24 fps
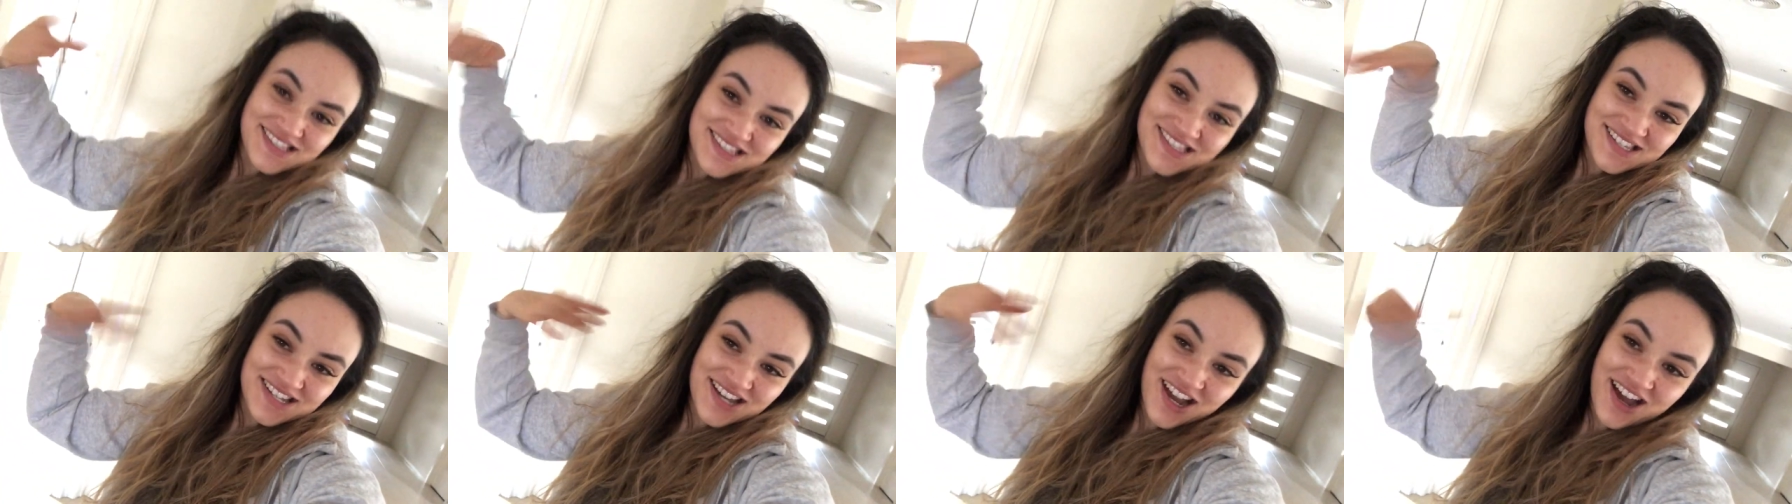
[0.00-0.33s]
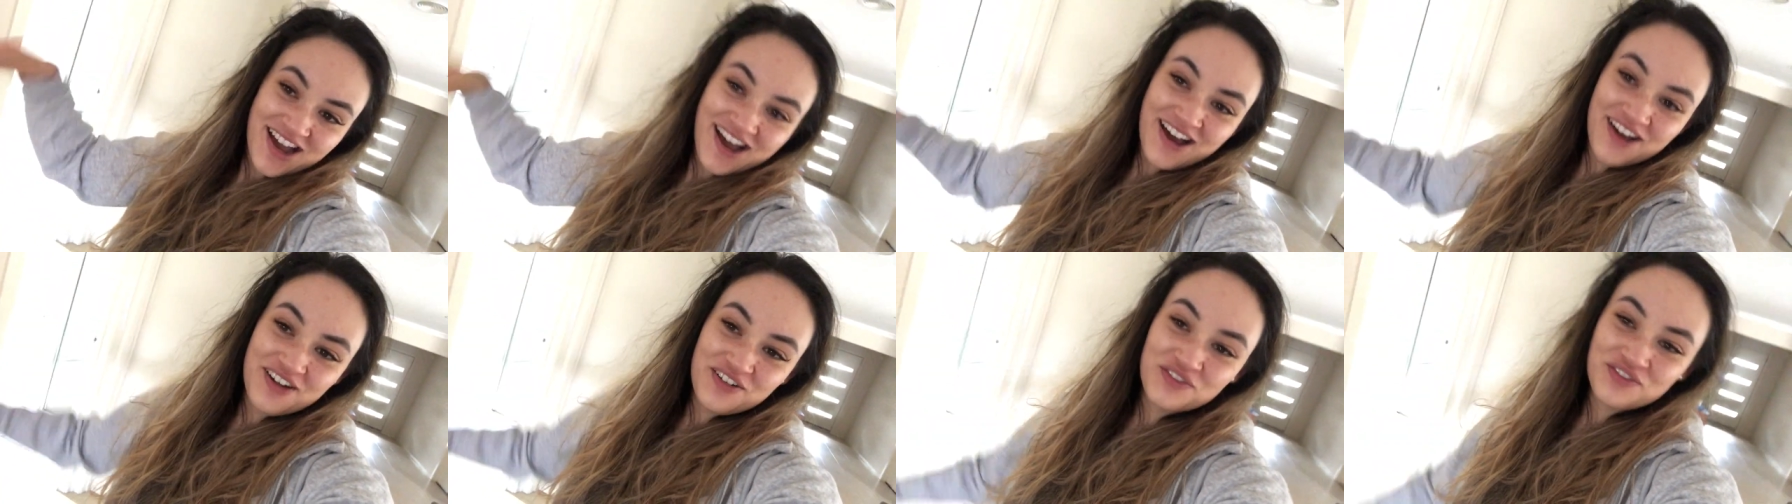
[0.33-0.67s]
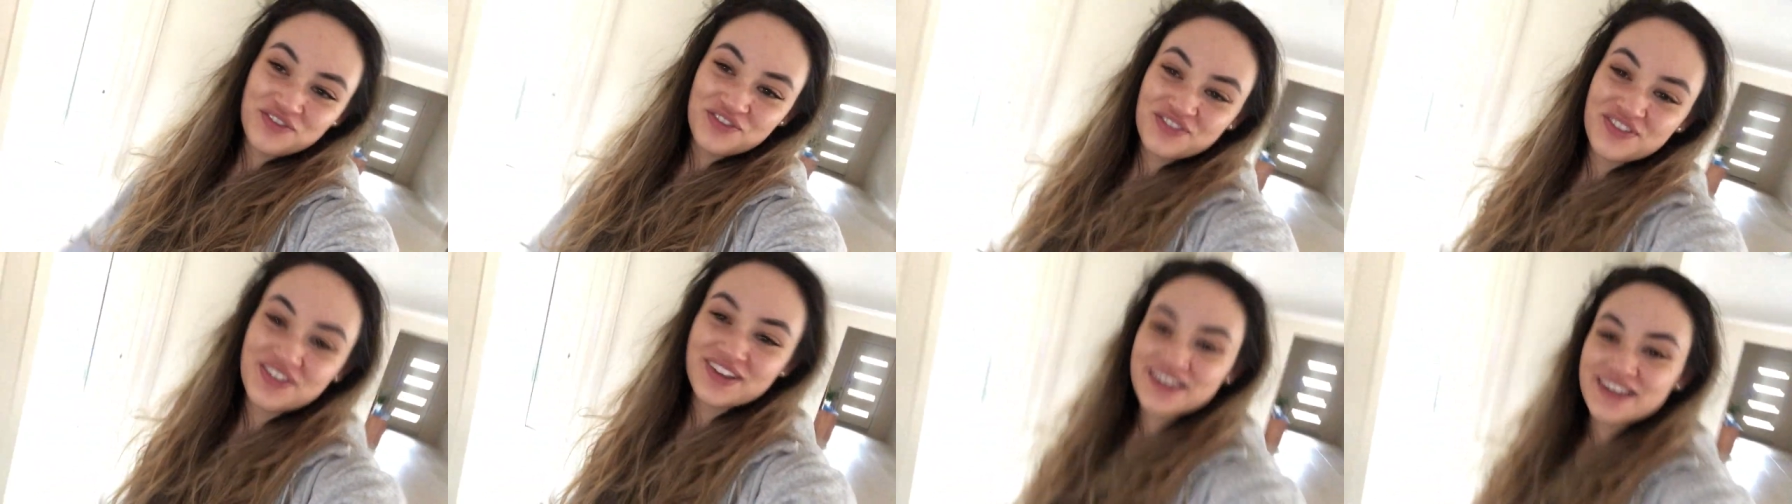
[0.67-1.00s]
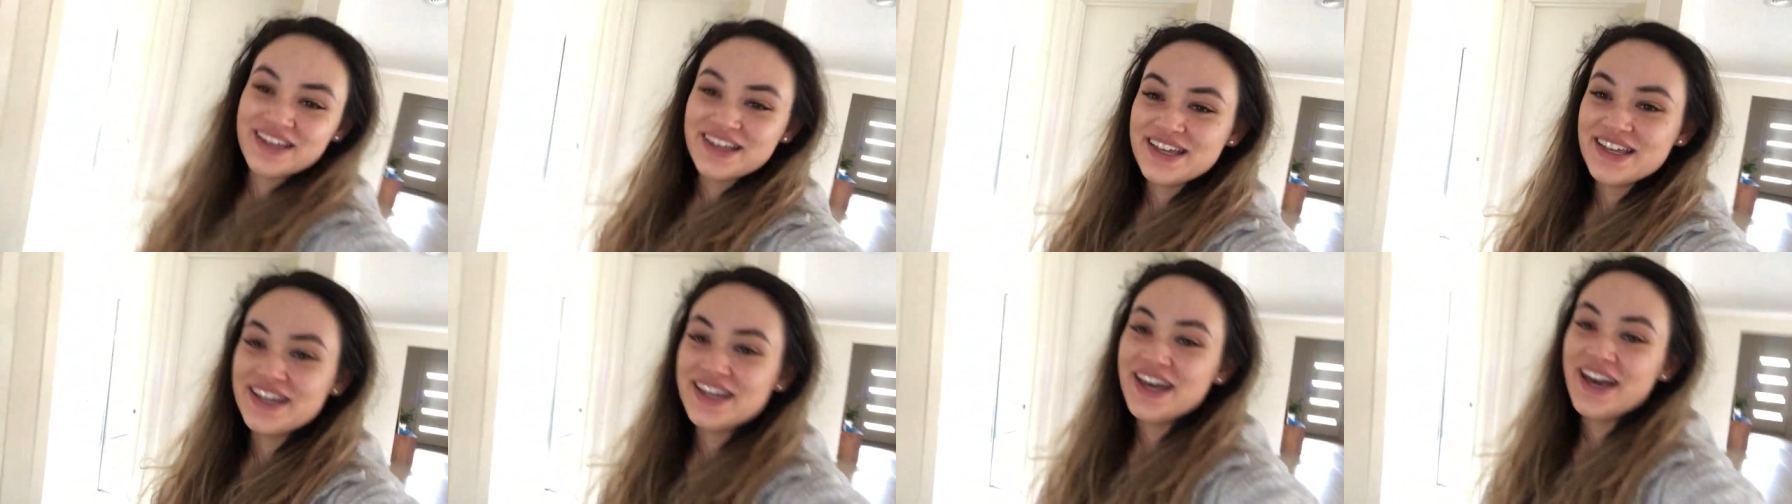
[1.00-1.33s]
stuff
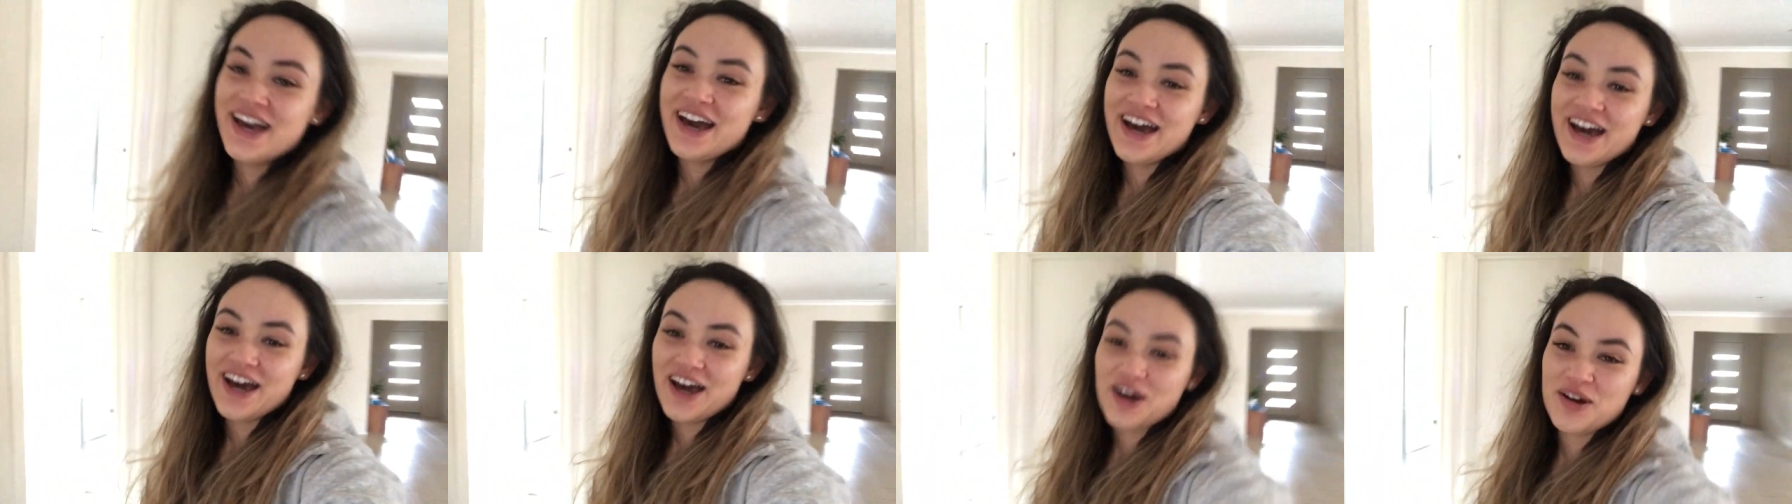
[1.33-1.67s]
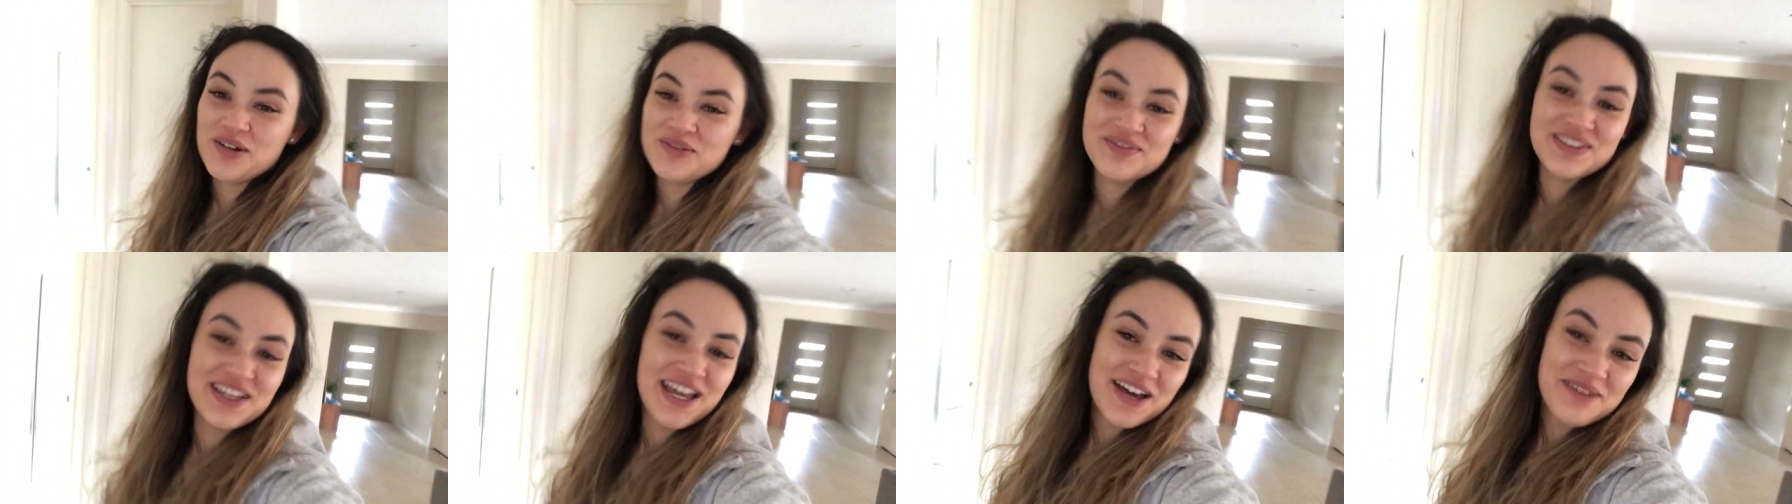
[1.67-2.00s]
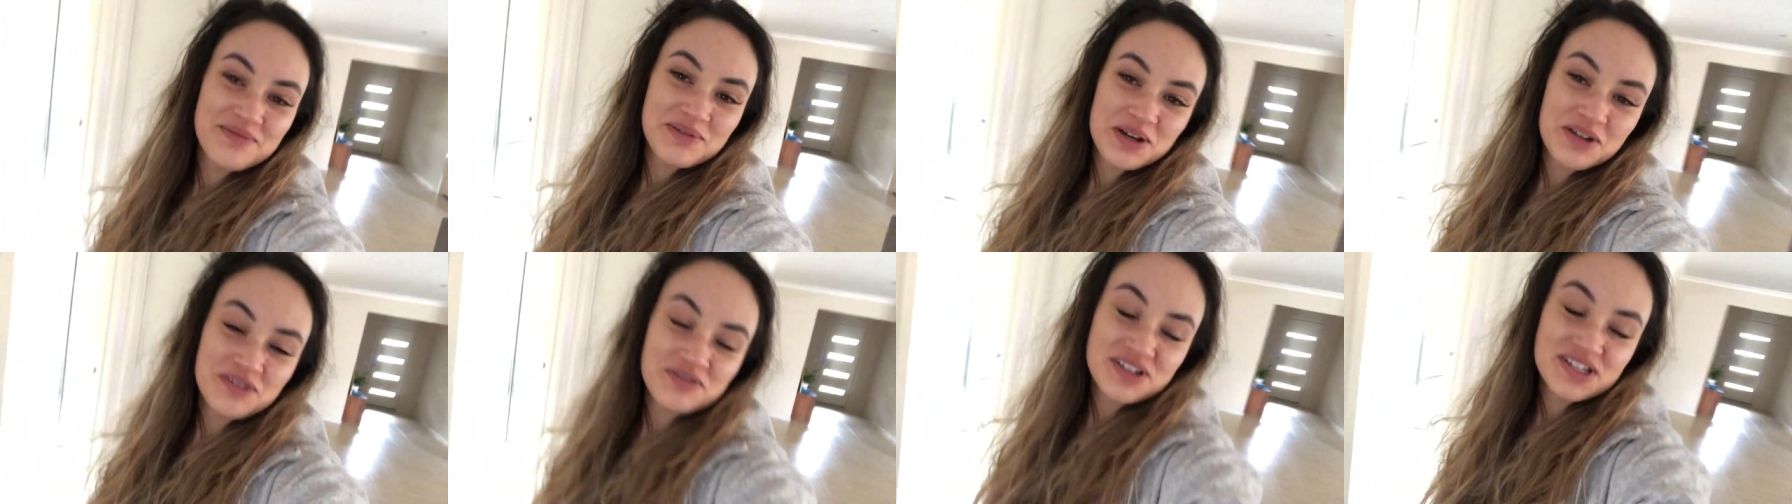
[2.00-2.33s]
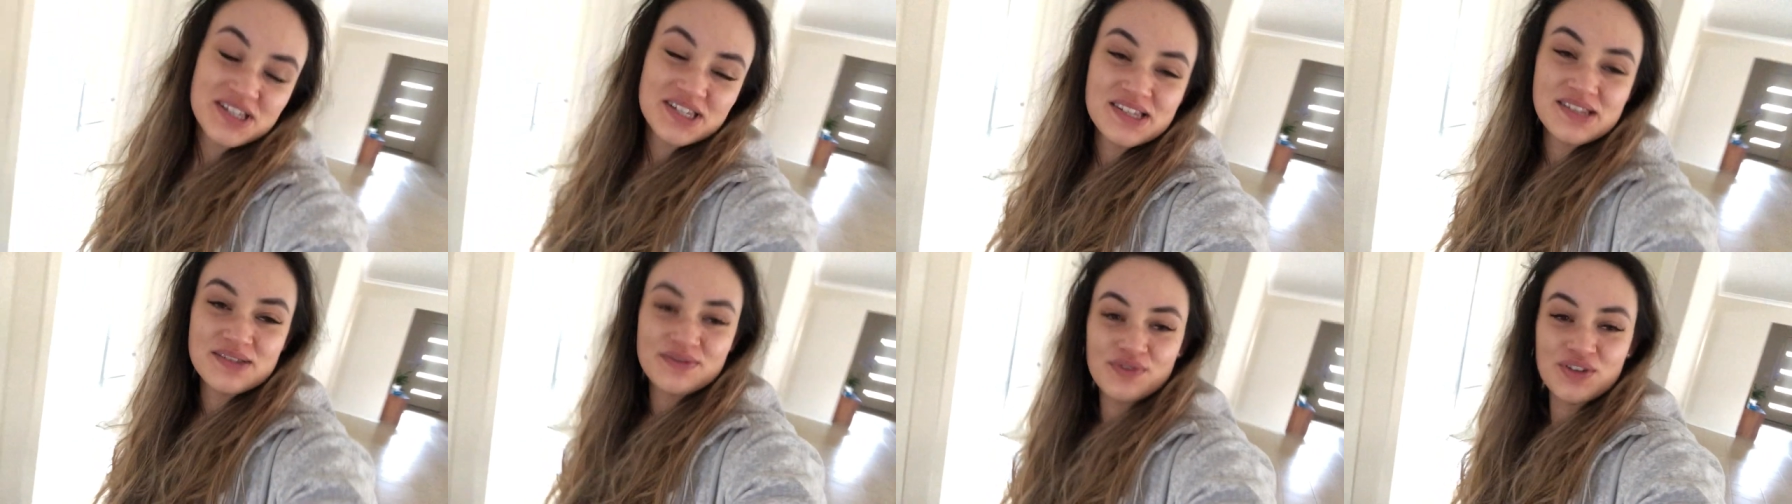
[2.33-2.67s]
um, yeah, my
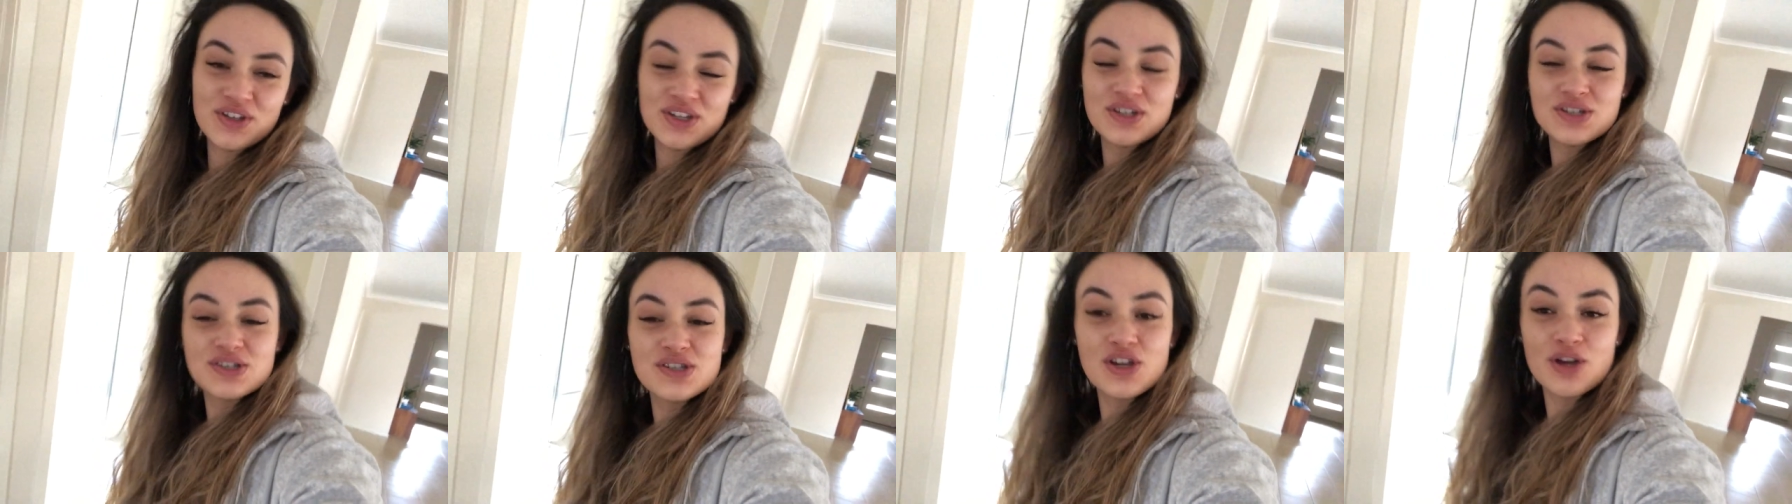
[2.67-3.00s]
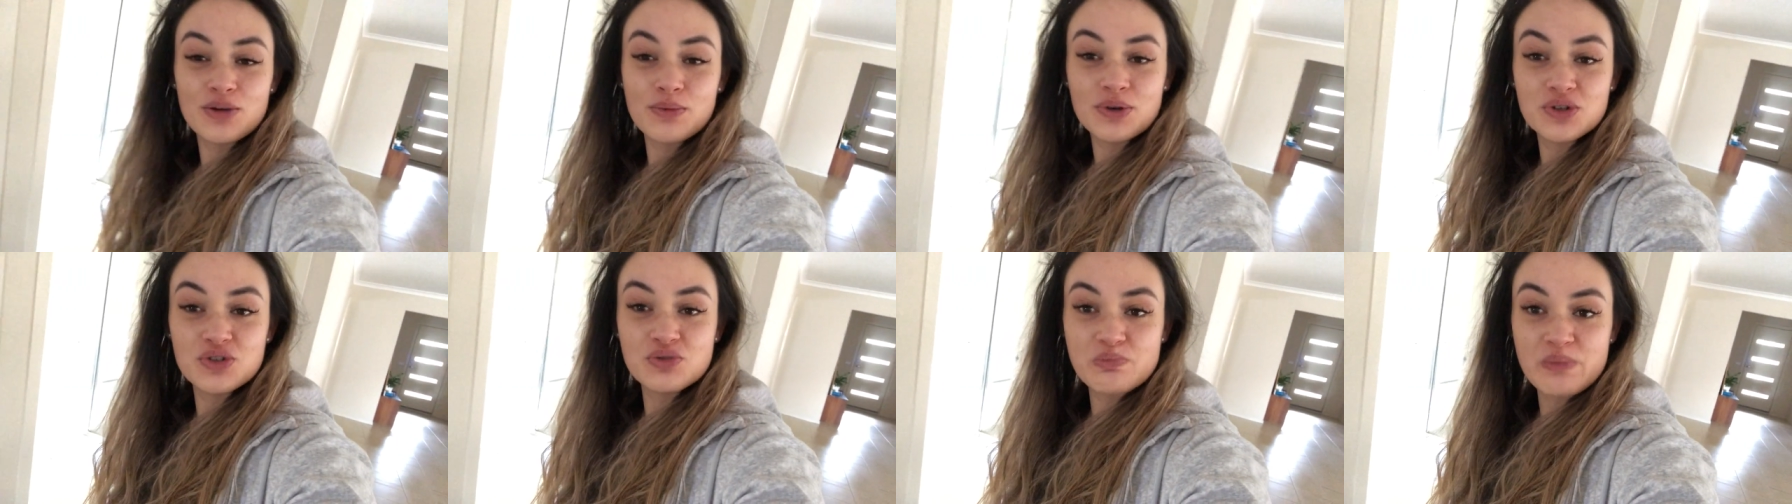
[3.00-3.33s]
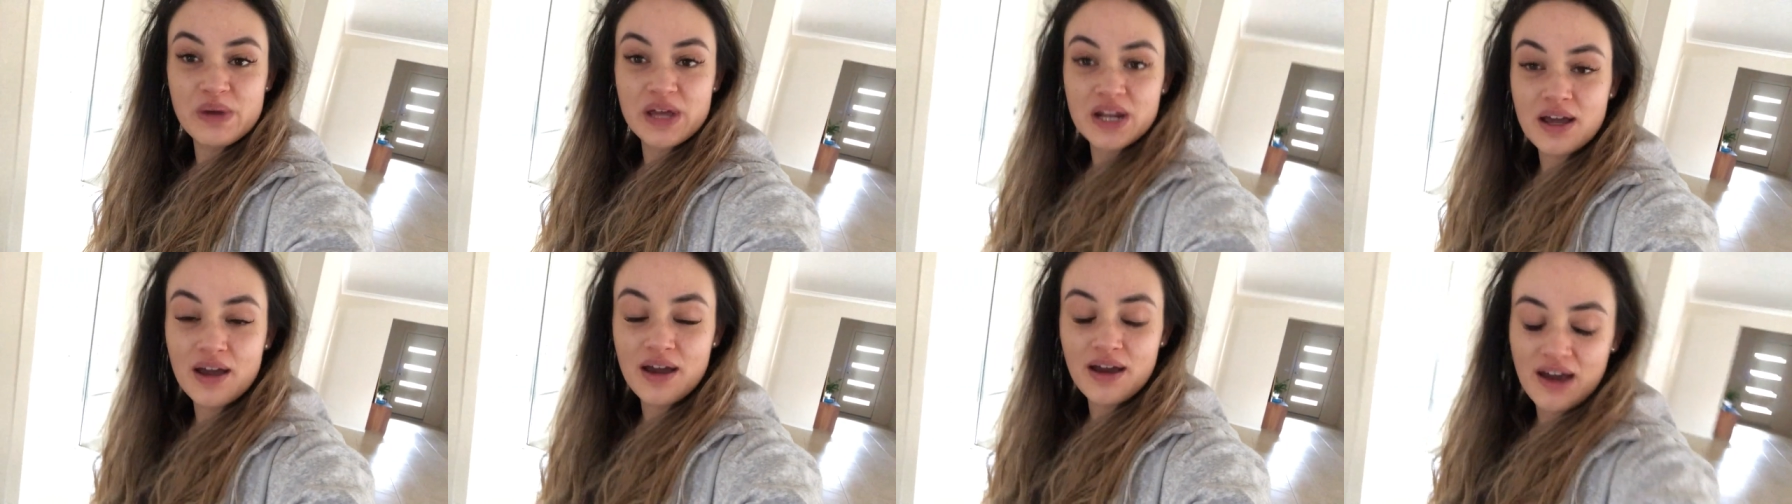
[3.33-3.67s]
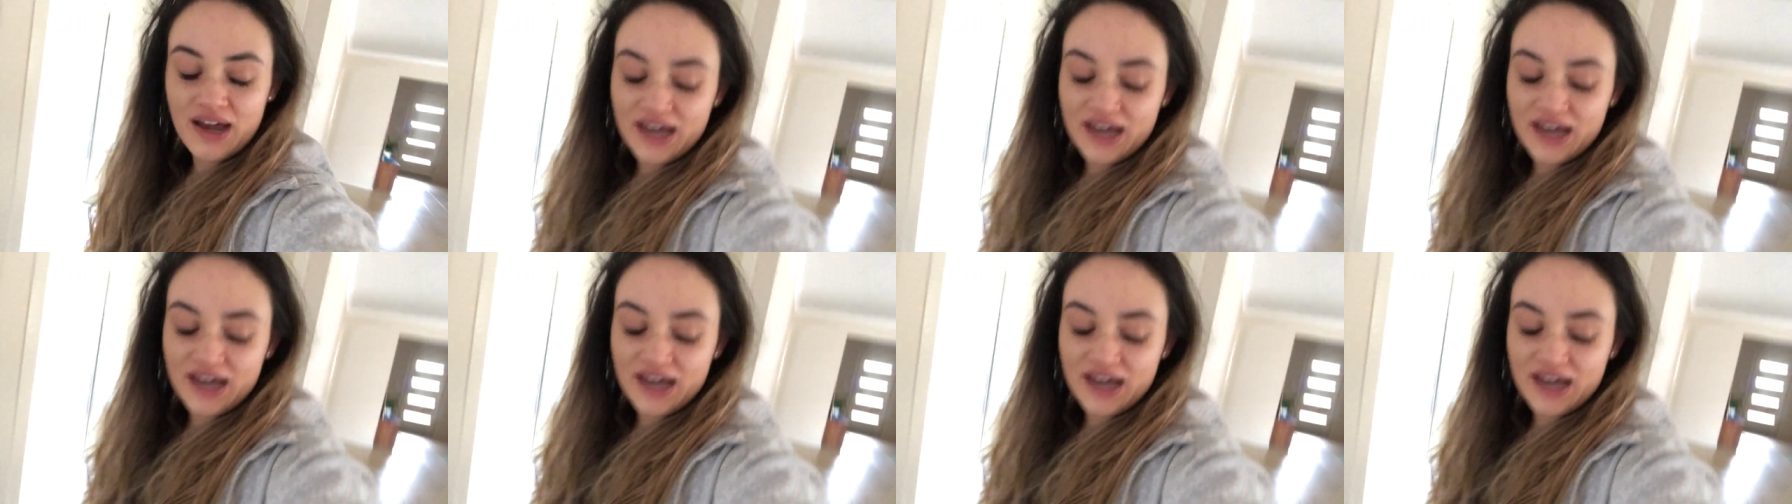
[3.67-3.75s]
wrist is feeling so much better.